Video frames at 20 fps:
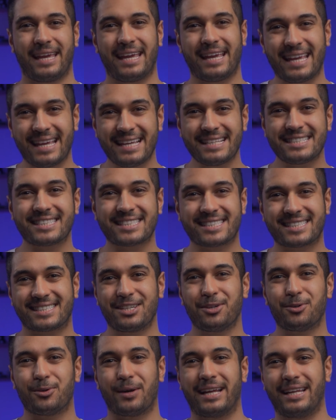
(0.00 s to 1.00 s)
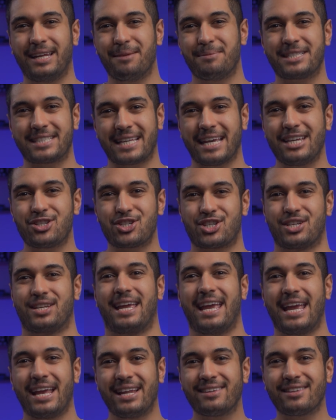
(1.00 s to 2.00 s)
it is still a
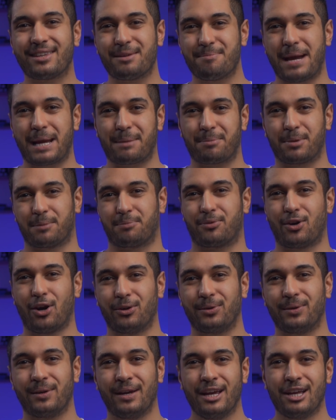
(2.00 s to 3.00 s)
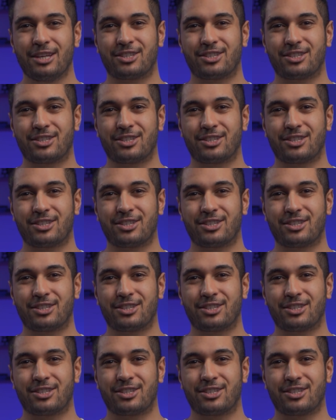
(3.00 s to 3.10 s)
limitation in the MacBook Pro.